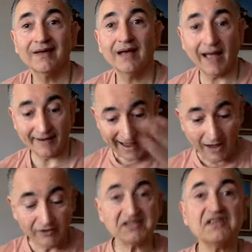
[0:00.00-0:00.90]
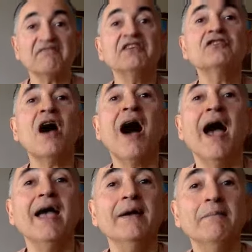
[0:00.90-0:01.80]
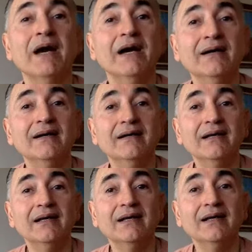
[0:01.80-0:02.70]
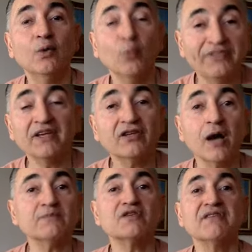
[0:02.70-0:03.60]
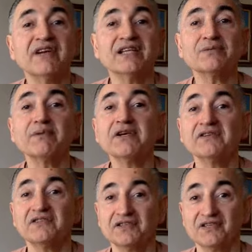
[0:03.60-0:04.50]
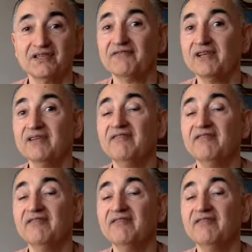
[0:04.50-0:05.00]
and now it's a different time with it comes different experiences and different